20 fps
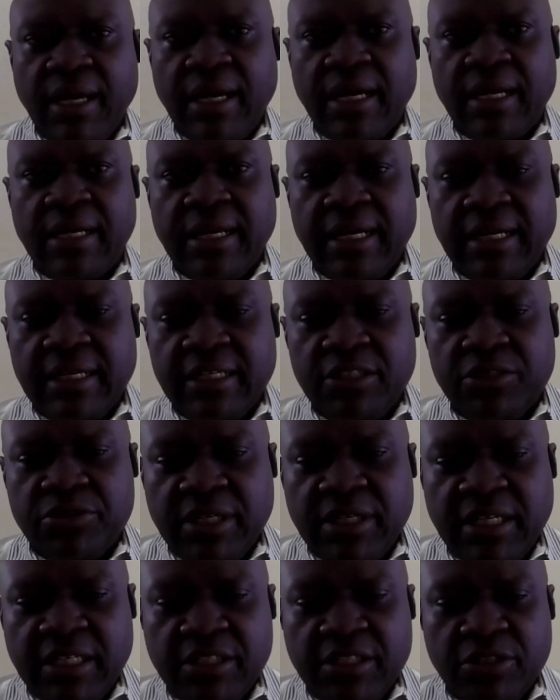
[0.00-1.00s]
and then the
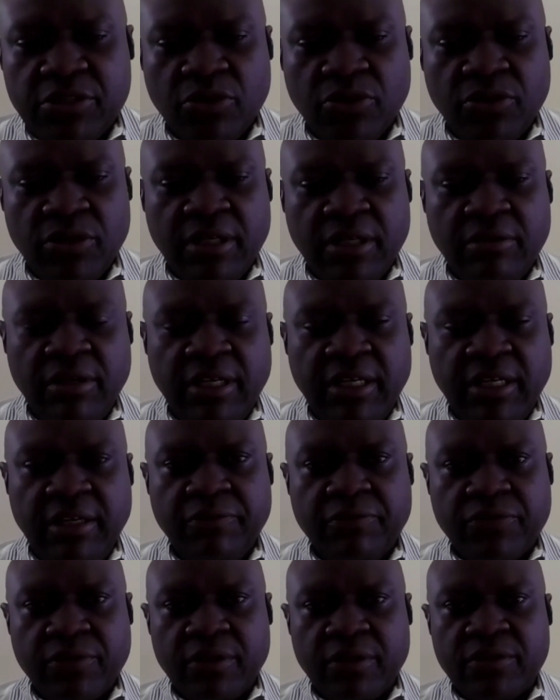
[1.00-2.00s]
drainage is only
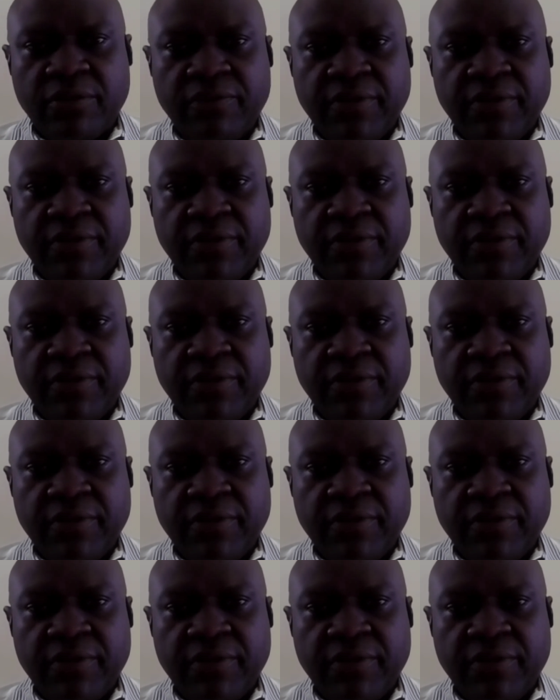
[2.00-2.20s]
in front